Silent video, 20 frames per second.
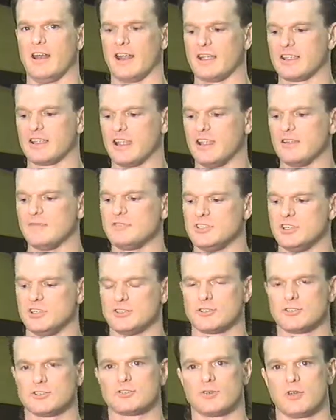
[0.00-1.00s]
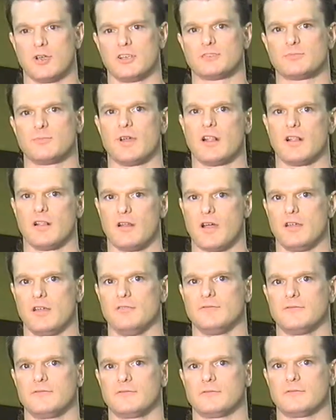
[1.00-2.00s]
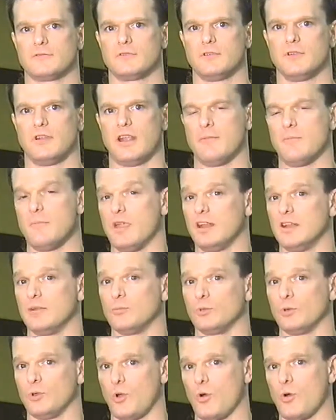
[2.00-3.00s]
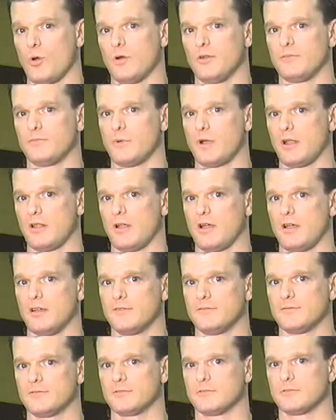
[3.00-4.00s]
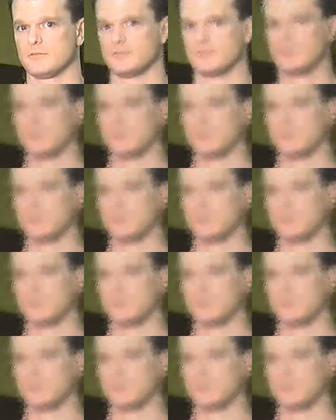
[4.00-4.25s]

And I gave Jesus Christ my life, and I made him Lord of my life.